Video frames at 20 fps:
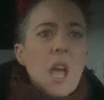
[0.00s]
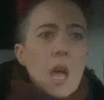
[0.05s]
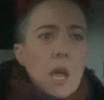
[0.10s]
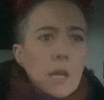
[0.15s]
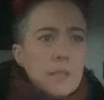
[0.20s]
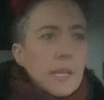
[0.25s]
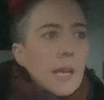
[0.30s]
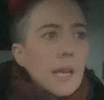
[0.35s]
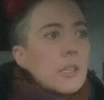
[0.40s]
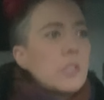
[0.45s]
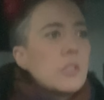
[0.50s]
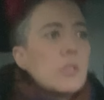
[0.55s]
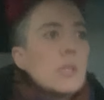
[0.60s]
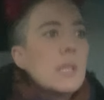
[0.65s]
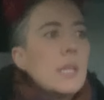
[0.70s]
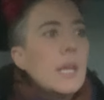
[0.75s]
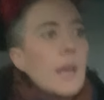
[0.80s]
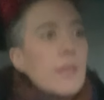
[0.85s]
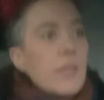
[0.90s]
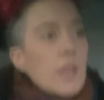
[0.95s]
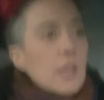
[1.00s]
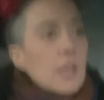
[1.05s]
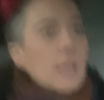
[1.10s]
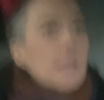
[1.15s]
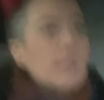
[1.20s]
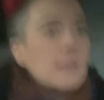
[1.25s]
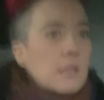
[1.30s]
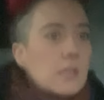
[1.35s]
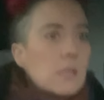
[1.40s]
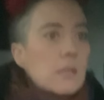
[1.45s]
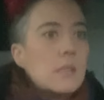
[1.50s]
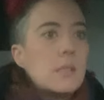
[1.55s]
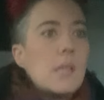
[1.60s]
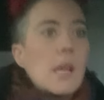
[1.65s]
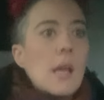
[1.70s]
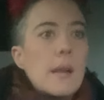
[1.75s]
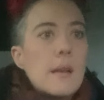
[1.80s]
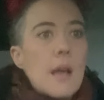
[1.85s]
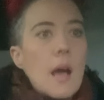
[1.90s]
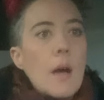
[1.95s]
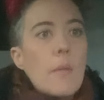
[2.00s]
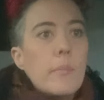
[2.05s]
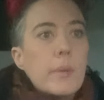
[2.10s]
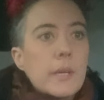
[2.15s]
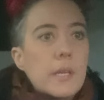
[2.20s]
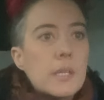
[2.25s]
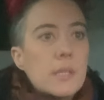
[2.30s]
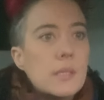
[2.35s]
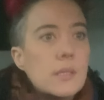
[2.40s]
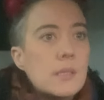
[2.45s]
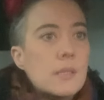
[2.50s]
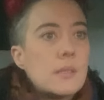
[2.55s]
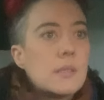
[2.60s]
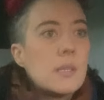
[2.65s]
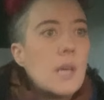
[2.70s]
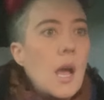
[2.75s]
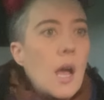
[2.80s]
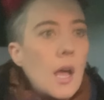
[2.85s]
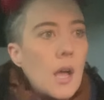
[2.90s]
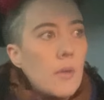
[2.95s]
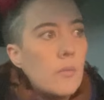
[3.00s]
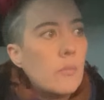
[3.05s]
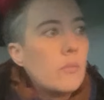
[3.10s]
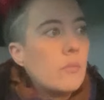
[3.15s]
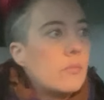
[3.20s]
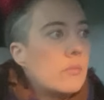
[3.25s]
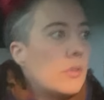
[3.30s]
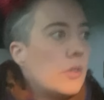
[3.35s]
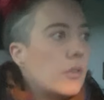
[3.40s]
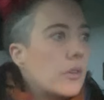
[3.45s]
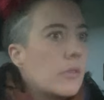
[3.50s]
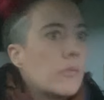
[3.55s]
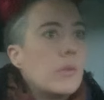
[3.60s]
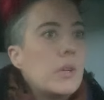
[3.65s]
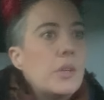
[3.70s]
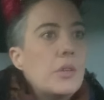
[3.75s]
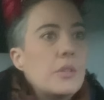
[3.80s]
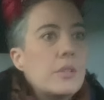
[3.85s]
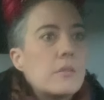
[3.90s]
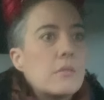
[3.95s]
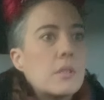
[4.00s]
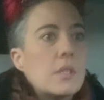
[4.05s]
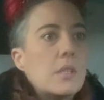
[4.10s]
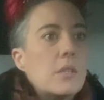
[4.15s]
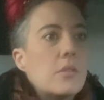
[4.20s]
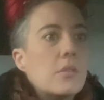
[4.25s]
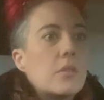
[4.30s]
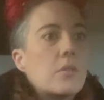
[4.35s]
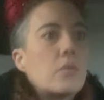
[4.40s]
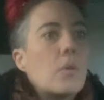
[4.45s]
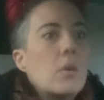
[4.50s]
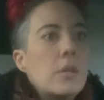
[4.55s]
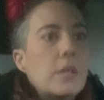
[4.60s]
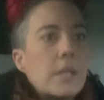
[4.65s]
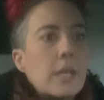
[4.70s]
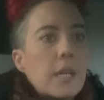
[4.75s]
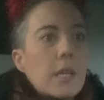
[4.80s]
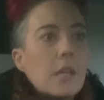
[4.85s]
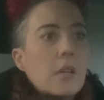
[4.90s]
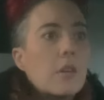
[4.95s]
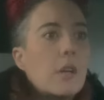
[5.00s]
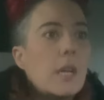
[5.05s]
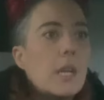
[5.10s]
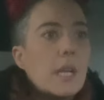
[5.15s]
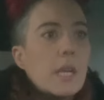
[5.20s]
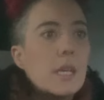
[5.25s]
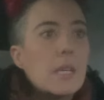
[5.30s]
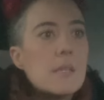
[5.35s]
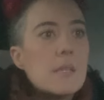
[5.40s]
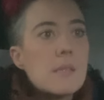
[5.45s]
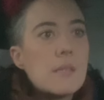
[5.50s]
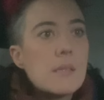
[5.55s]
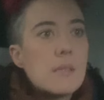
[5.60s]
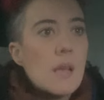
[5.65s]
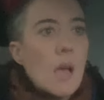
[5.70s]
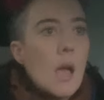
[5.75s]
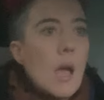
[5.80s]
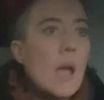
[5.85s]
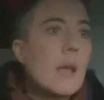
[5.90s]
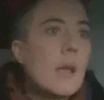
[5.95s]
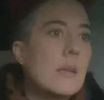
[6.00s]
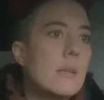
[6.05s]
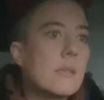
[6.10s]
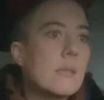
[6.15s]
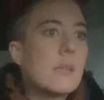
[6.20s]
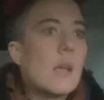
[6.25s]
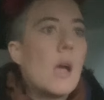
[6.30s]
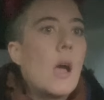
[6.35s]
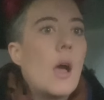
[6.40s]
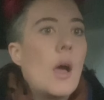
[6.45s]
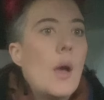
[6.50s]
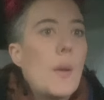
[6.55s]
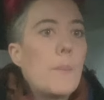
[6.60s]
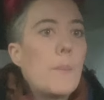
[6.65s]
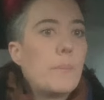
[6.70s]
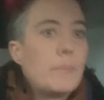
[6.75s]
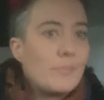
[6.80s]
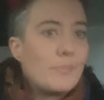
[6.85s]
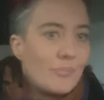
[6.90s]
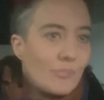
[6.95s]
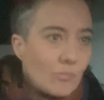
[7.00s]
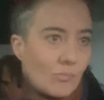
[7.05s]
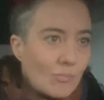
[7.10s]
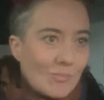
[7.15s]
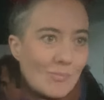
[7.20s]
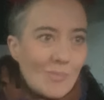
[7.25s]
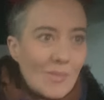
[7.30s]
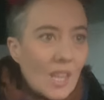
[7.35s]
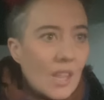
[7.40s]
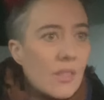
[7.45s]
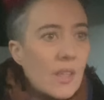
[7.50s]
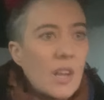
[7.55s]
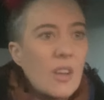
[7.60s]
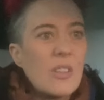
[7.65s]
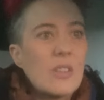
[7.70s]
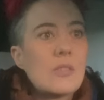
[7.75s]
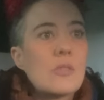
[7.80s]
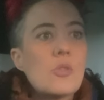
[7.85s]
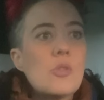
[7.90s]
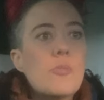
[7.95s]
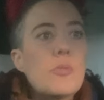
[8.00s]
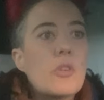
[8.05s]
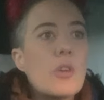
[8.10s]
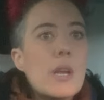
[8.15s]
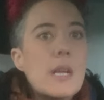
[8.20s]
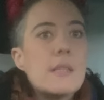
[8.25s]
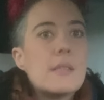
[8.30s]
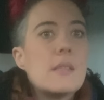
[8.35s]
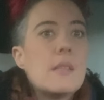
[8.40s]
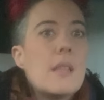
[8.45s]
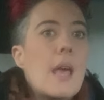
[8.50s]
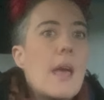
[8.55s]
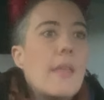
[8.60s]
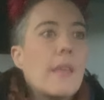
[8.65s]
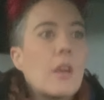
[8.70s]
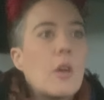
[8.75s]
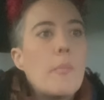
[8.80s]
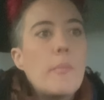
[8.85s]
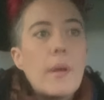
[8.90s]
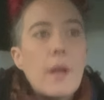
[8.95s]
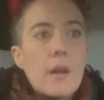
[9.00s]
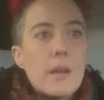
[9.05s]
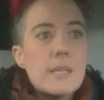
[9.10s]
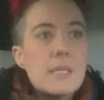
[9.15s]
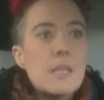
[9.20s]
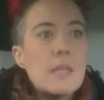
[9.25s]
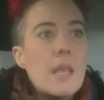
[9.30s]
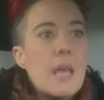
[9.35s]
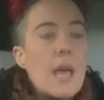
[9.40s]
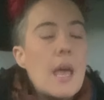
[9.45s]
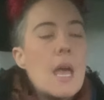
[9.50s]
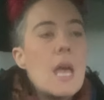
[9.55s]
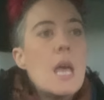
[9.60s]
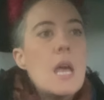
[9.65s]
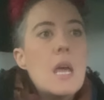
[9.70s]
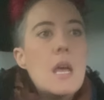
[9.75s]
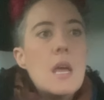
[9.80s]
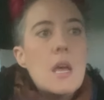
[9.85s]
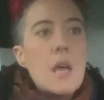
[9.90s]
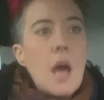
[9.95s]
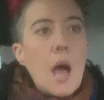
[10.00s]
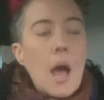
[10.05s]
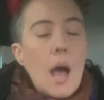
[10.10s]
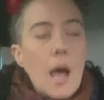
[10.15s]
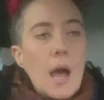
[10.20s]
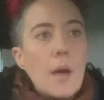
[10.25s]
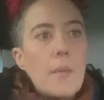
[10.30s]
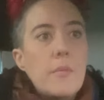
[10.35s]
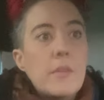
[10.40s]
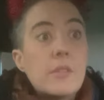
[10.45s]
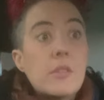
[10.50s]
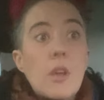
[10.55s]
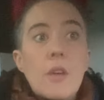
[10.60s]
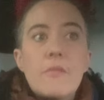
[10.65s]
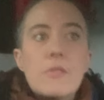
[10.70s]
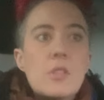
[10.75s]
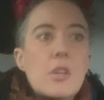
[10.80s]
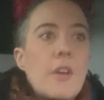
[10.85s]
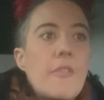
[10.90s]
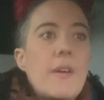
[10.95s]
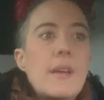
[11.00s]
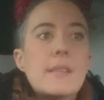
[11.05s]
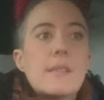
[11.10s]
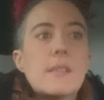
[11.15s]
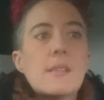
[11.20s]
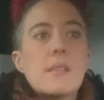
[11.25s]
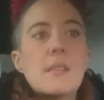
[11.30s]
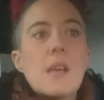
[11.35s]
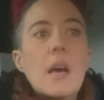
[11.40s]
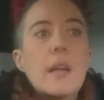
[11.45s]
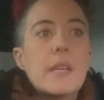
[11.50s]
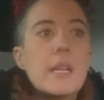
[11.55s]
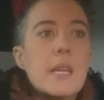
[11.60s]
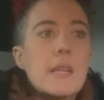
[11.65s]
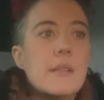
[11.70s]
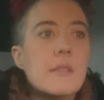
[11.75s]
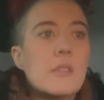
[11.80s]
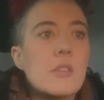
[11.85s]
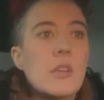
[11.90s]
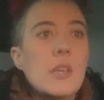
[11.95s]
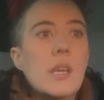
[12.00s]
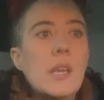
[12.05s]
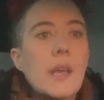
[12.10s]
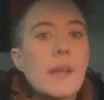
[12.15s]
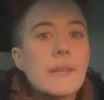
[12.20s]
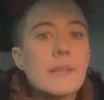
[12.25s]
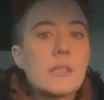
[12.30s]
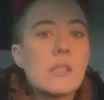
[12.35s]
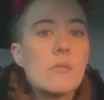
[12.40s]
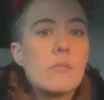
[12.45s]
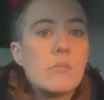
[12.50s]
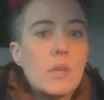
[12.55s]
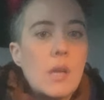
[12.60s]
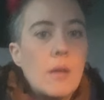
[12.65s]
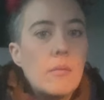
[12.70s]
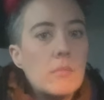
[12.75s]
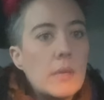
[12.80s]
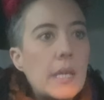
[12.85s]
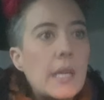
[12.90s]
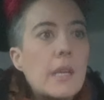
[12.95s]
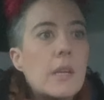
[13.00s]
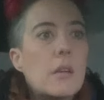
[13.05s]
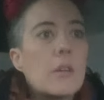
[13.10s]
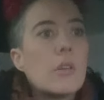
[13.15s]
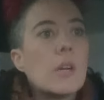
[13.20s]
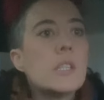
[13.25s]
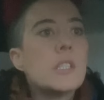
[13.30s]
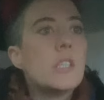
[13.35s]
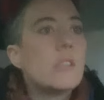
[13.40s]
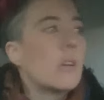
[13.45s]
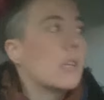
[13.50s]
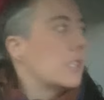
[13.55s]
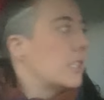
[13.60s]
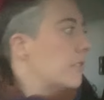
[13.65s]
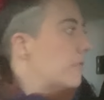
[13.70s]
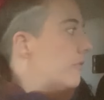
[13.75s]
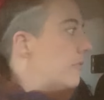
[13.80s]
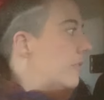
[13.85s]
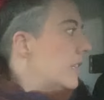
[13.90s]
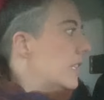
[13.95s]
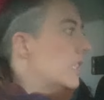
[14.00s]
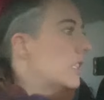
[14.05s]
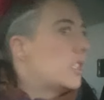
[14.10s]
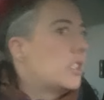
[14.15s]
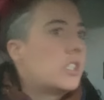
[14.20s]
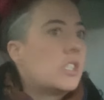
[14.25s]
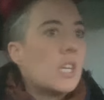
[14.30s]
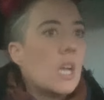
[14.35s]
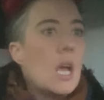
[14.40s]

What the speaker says: Texturally, I think they still stand up because we use really good quality ingredients, and they got the super greens in there, they got berries in there. The surf and turf has the sardines, so you're getting some yummy crunchy fish.